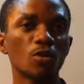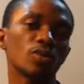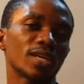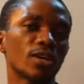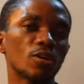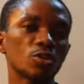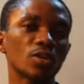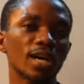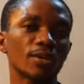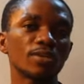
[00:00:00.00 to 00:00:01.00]
We can also
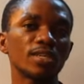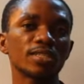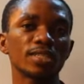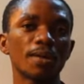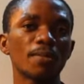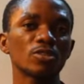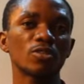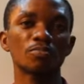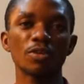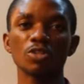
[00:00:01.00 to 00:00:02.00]
calculate the amount
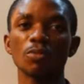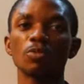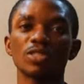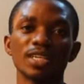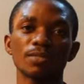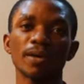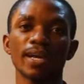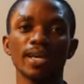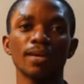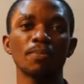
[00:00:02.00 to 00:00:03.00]
of pressure possessed
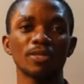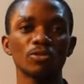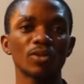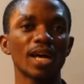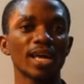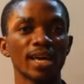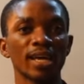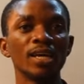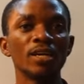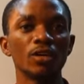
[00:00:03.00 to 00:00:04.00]
by a particular air.
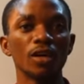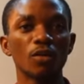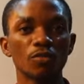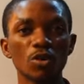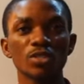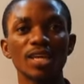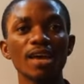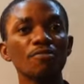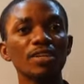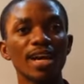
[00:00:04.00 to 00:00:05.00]
Of course,
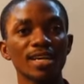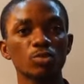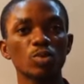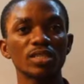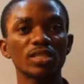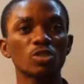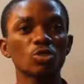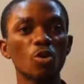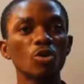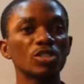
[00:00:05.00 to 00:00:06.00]
every gas, when it is
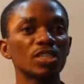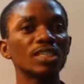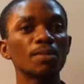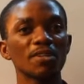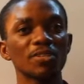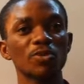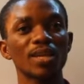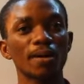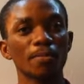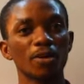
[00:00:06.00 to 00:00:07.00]
stored in a
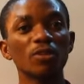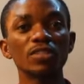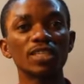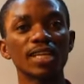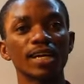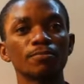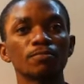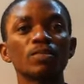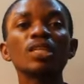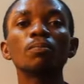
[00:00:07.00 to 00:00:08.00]
particular container,
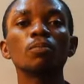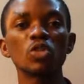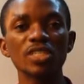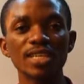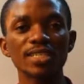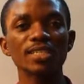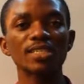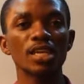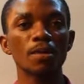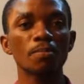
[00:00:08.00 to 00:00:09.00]

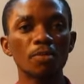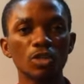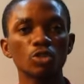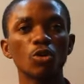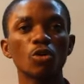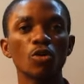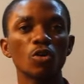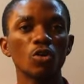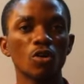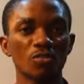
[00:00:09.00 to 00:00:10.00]
possesses a pressure
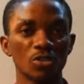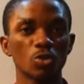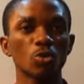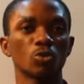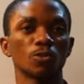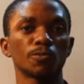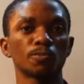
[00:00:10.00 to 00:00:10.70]
of its own.